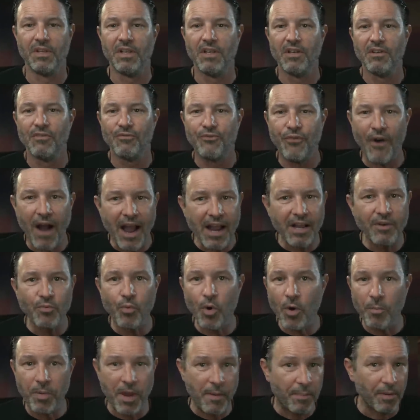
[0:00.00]
Find where
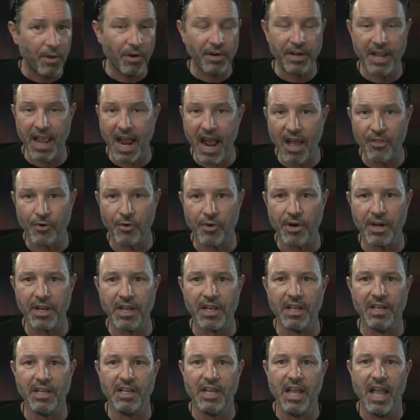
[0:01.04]
people are gathering
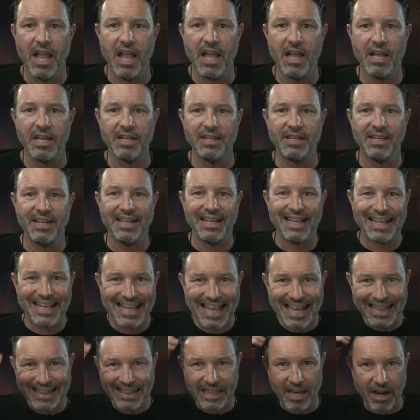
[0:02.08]
and
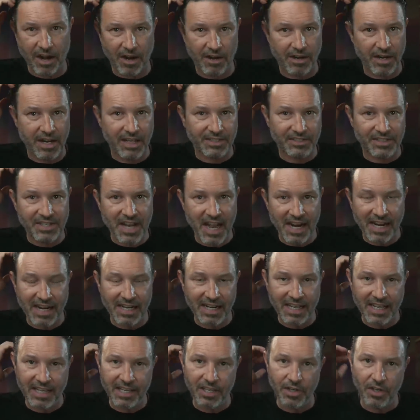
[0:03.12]
get there. It's not going to
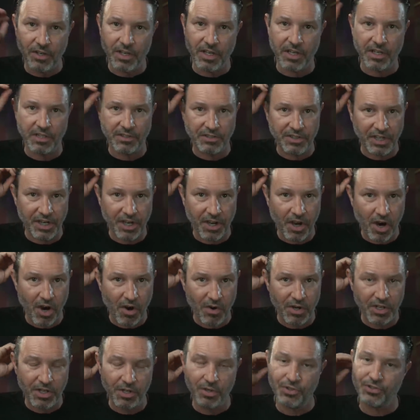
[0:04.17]
kill you to go
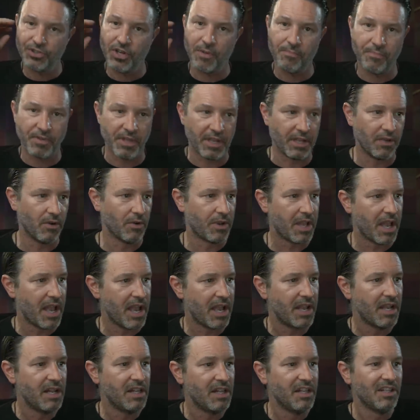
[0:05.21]
and do something.
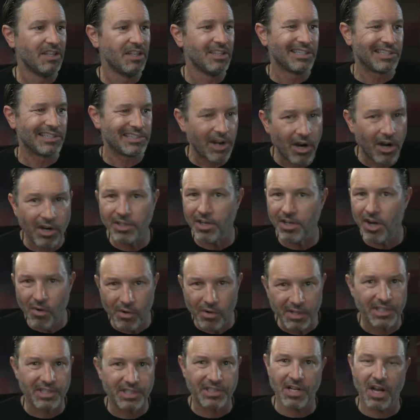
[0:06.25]
Okay, start going
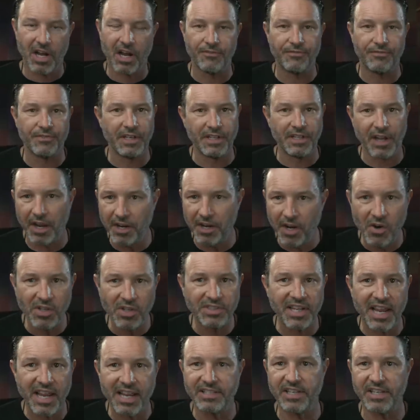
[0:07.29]
to stuff. I know it
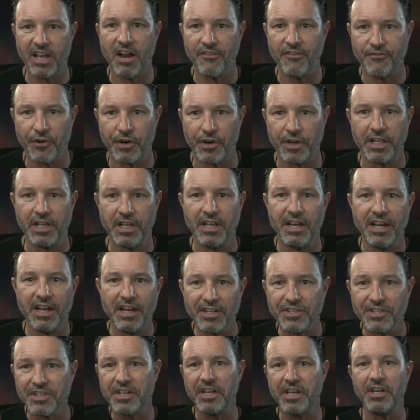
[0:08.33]
takes effort. Here's
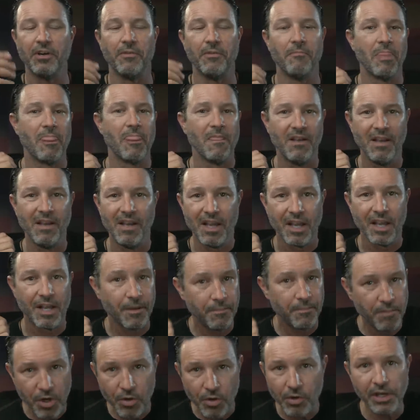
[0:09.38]
the deal:
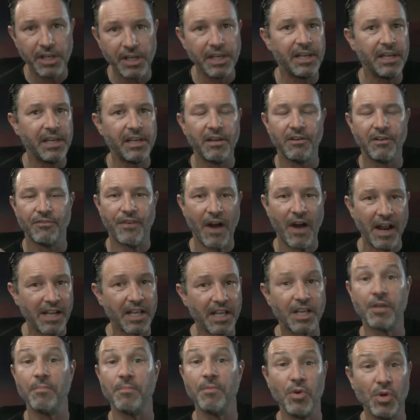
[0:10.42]
community, finding
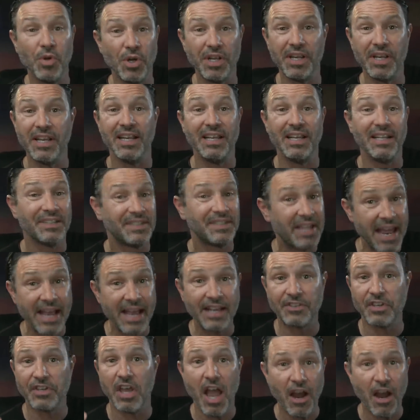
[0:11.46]
community
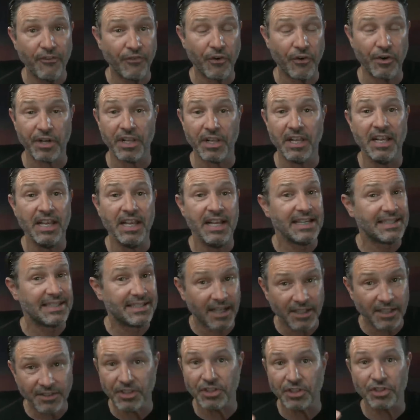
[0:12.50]
takes effort. It
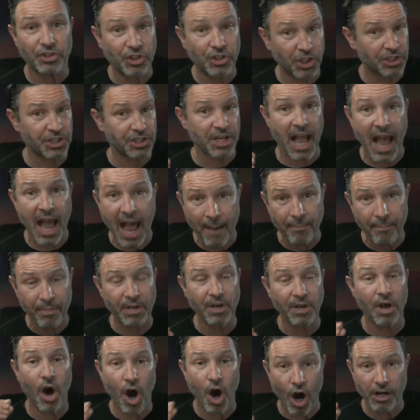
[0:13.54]
doesn't just happen
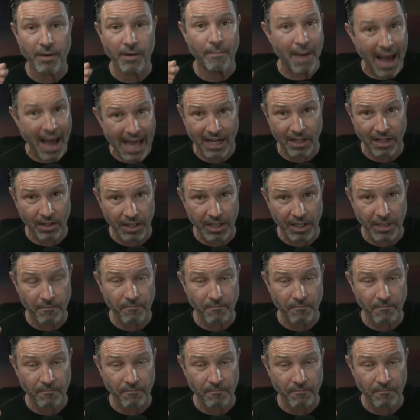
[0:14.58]
automatically.